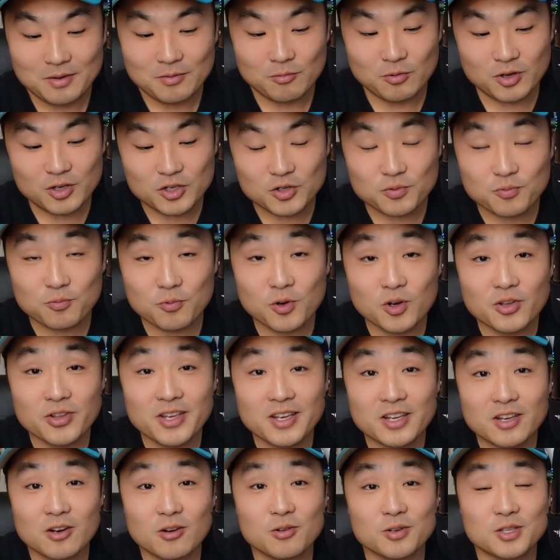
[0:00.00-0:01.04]
Which
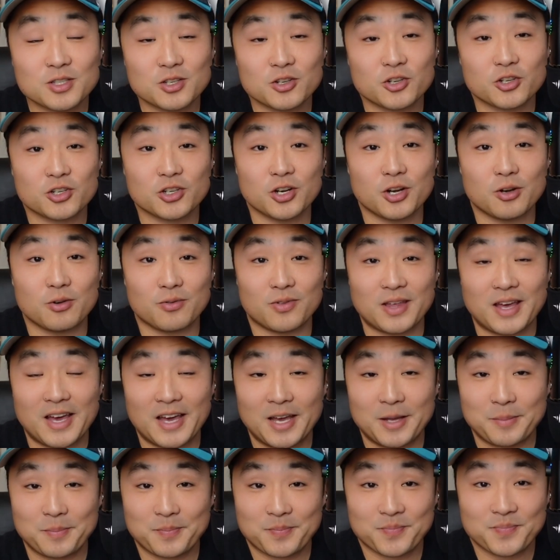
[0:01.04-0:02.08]
really goes to show
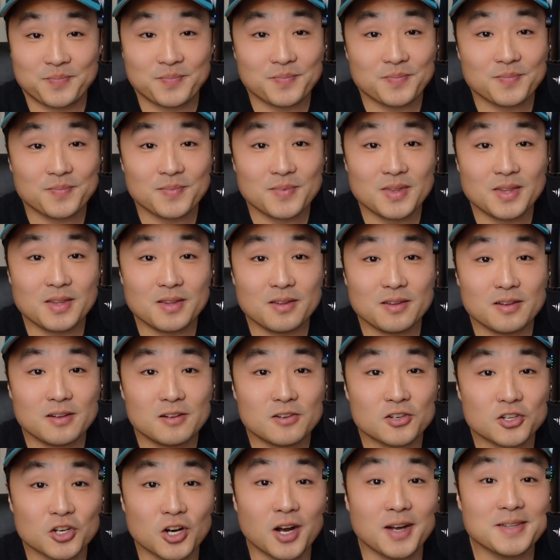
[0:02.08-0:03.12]
that
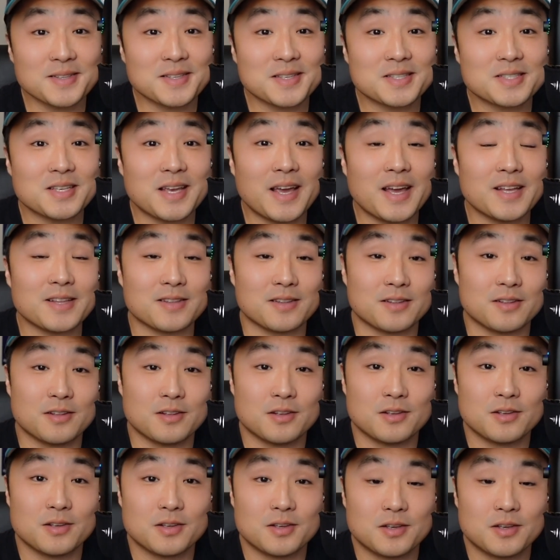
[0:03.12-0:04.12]
John Stanton,